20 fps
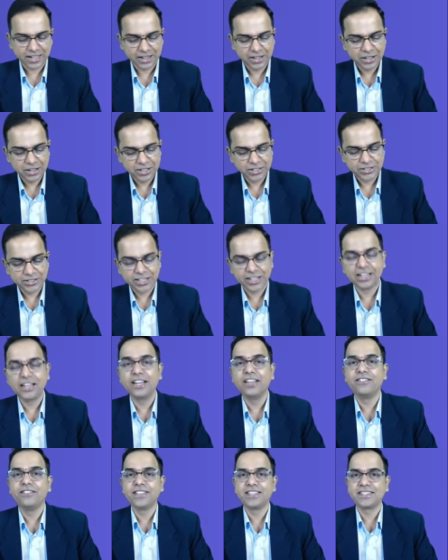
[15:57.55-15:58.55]
generally we
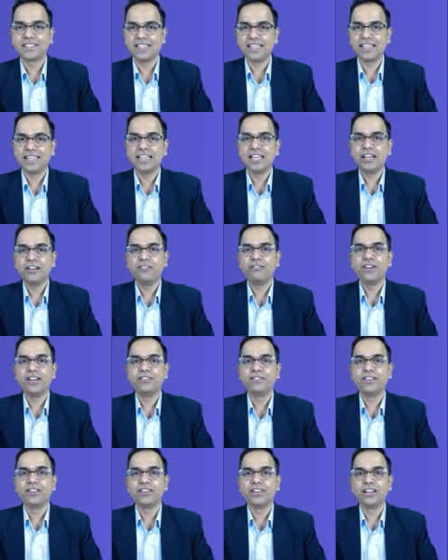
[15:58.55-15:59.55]
see when we
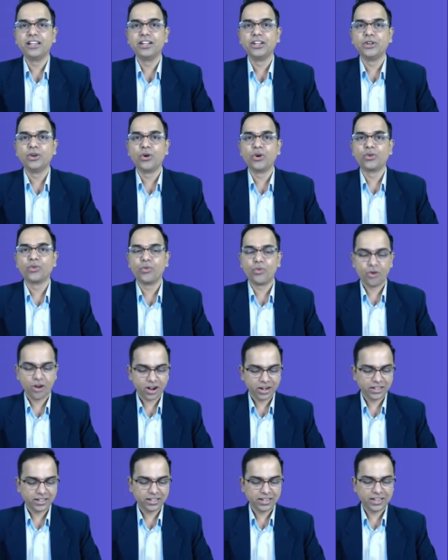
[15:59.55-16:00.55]
really don't want
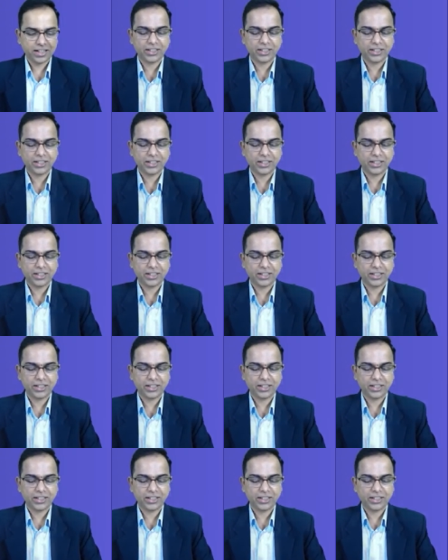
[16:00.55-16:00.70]
those